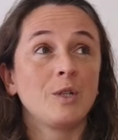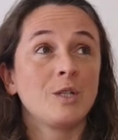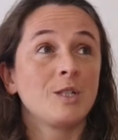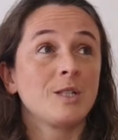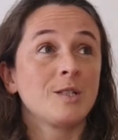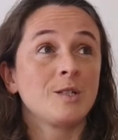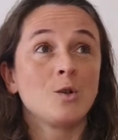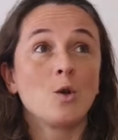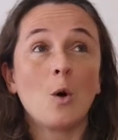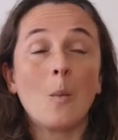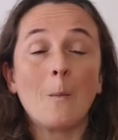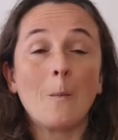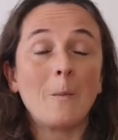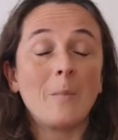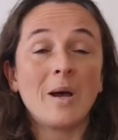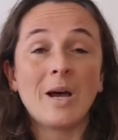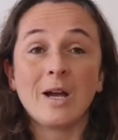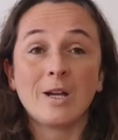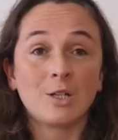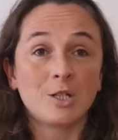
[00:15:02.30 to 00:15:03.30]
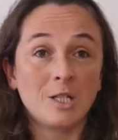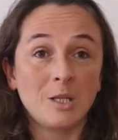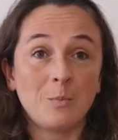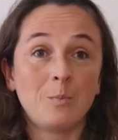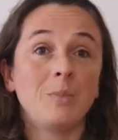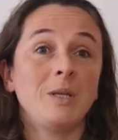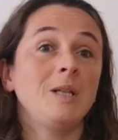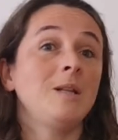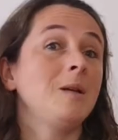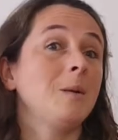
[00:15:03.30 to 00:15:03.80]
just not actually
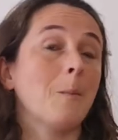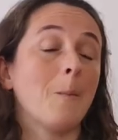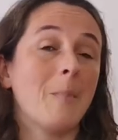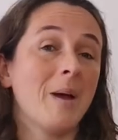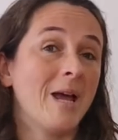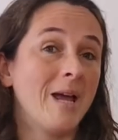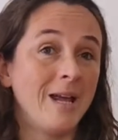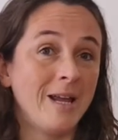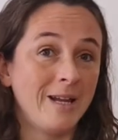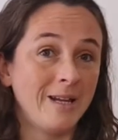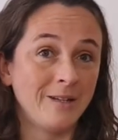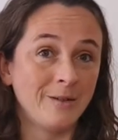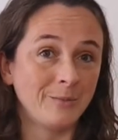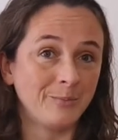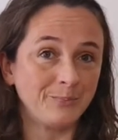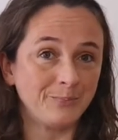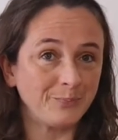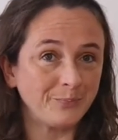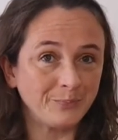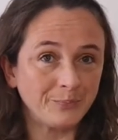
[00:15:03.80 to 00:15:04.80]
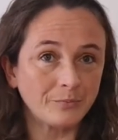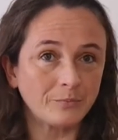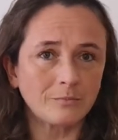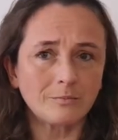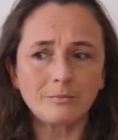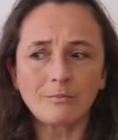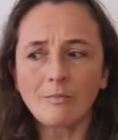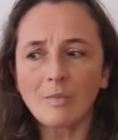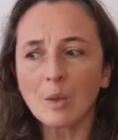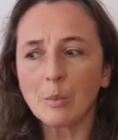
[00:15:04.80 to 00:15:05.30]
being pain,
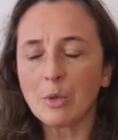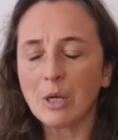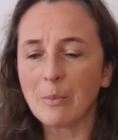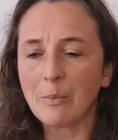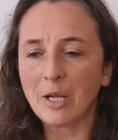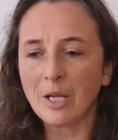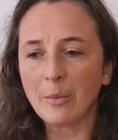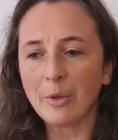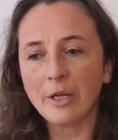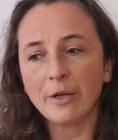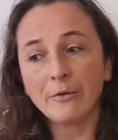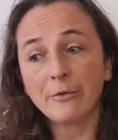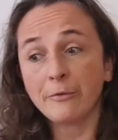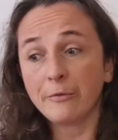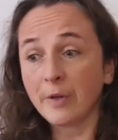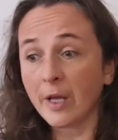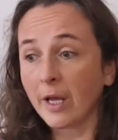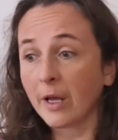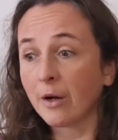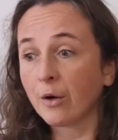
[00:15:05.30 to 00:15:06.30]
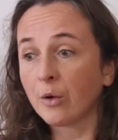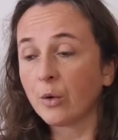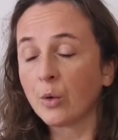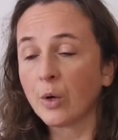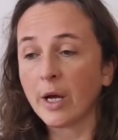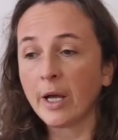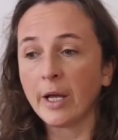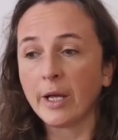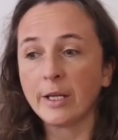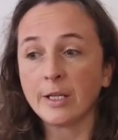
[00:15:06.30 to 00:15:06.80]
but maybe a fear
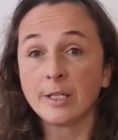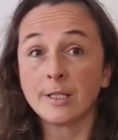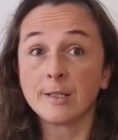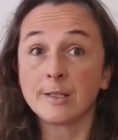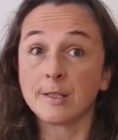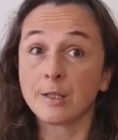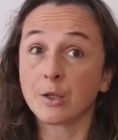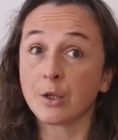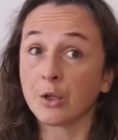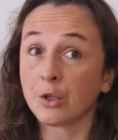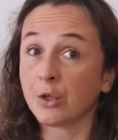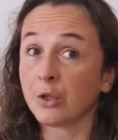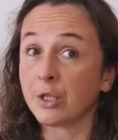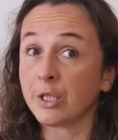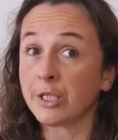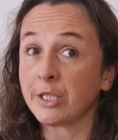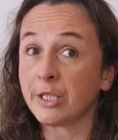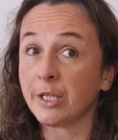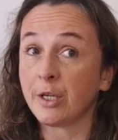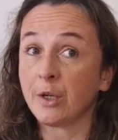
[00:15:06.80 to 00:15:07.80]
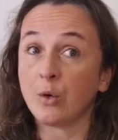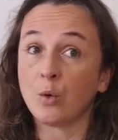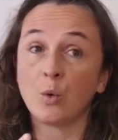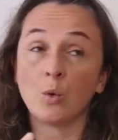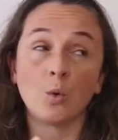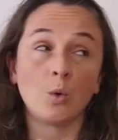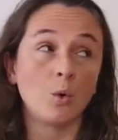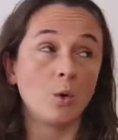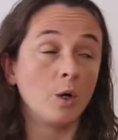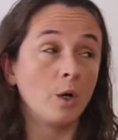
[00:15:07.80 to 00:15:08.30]
or an insecurity
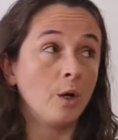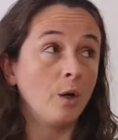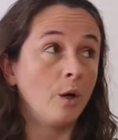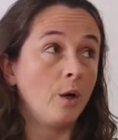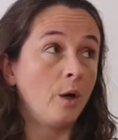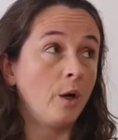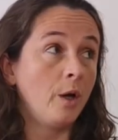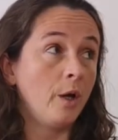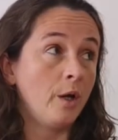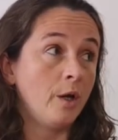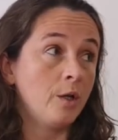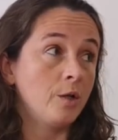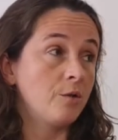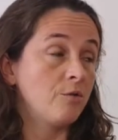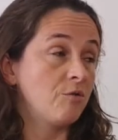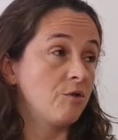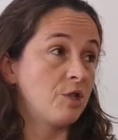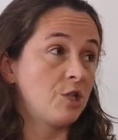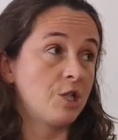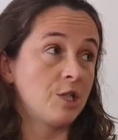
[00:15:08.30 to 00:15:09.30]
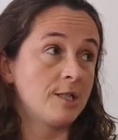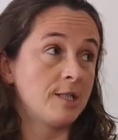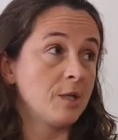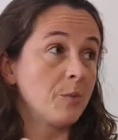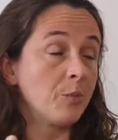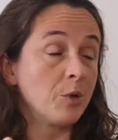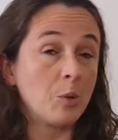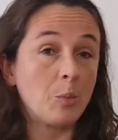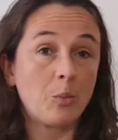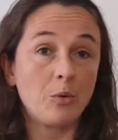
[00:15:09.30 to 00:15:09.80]
or just
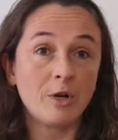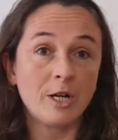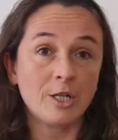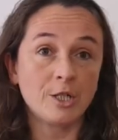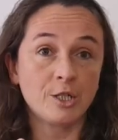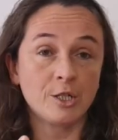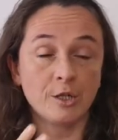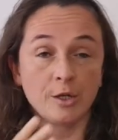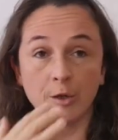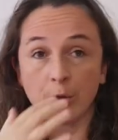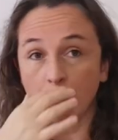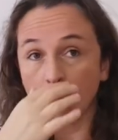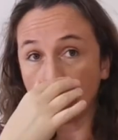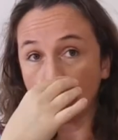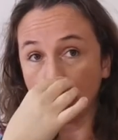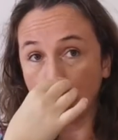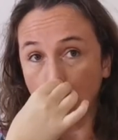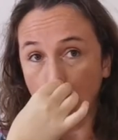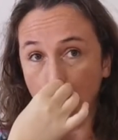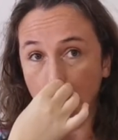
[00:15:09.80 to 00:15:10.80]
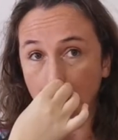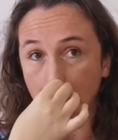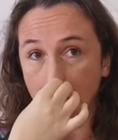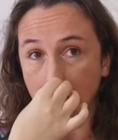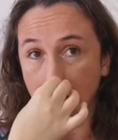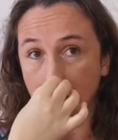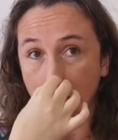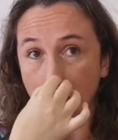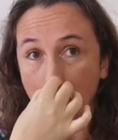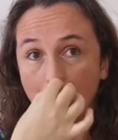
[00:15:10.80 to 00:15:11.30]
simple pressure or
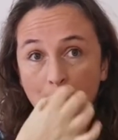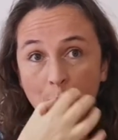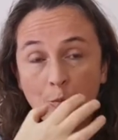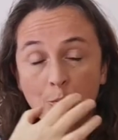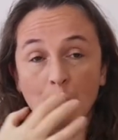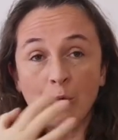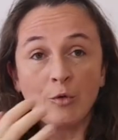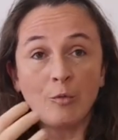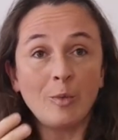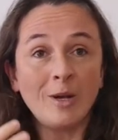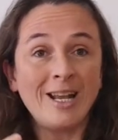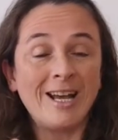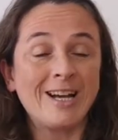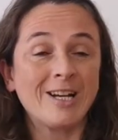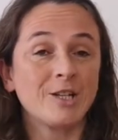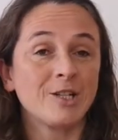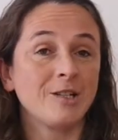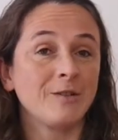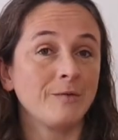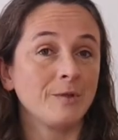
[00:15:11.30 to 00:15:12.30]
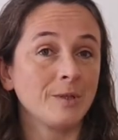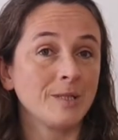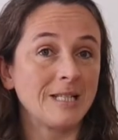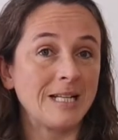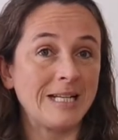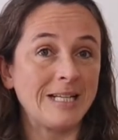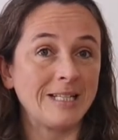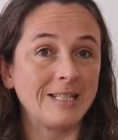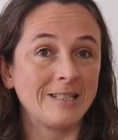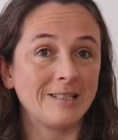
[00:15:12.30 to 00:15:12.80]
just what a movement actually feels
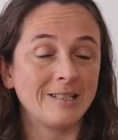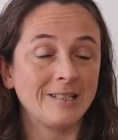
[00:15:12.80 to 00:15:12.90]
like.